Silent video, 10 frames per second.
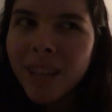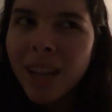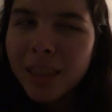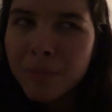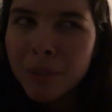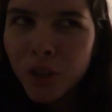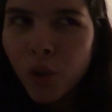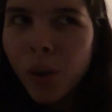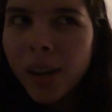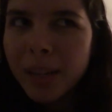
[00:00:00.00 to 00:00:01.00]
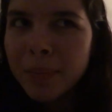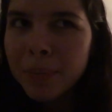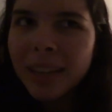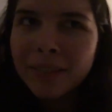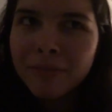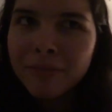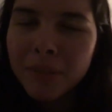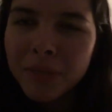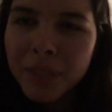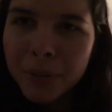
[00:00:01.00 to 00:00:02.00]
not the majority, but like
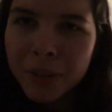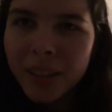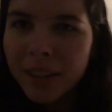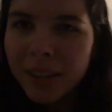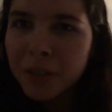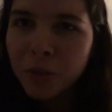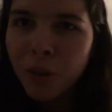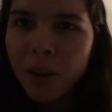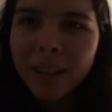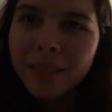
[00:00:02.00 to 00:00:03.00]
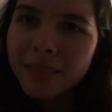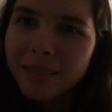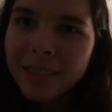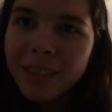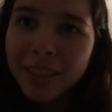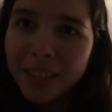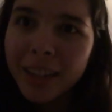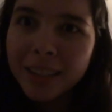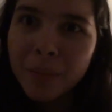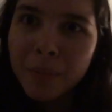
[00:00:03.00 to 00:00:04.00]
50% of the drawing in the
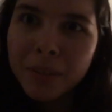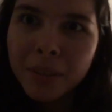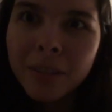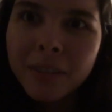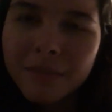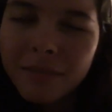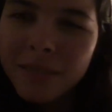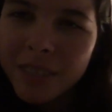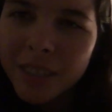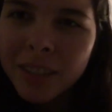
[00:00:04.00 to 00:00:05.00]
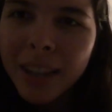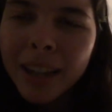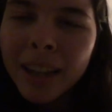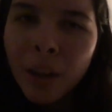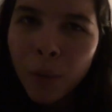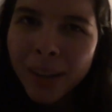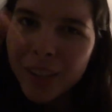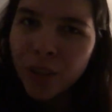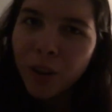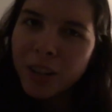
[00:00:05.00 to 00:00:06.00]
next episode. Because when
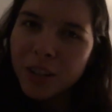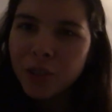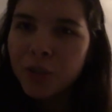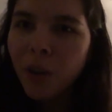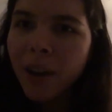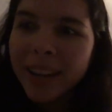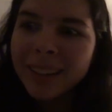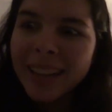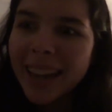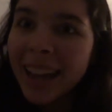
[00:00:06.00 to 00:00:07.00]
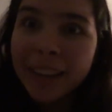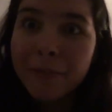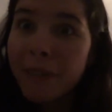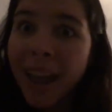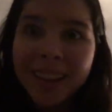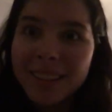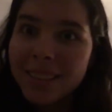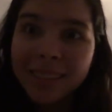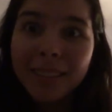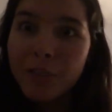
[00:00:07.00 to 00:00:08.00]
I started your drawing, like I
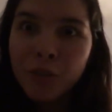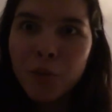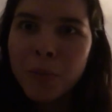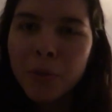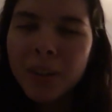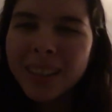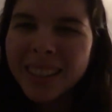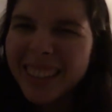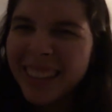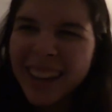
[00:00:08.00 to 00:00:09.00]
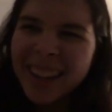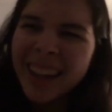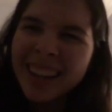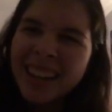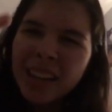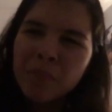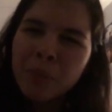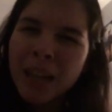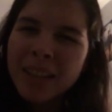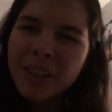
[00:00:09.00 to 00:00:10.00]
advanced super quickly, and then I kind of hit a
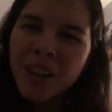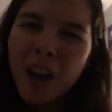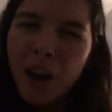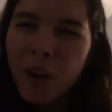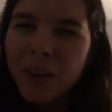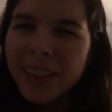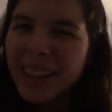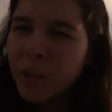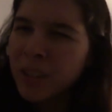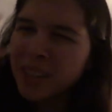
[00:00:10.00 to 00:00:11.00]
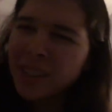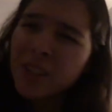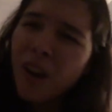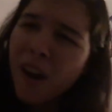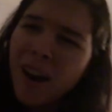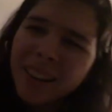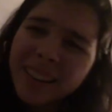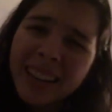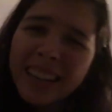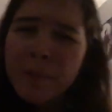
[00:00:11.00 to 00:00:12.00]
plateau, and then I went to New York,
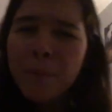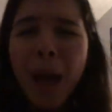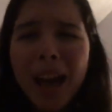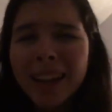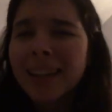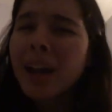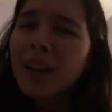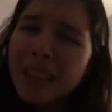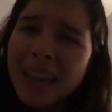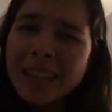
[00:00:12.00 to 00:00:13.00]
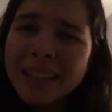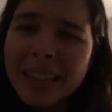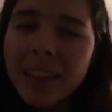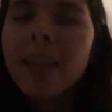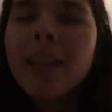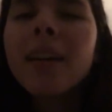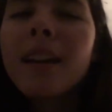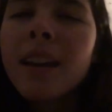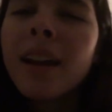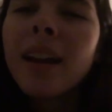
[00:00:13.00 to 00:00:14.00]
and then I came back, and I got lazy,
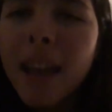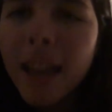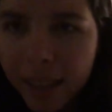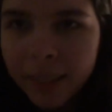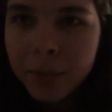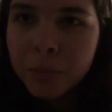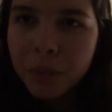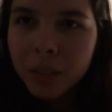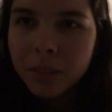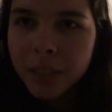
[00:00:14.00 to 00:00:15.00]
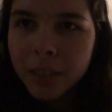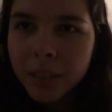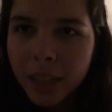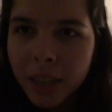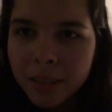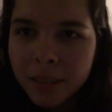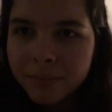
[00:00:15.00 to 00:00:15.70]
and, well, yes.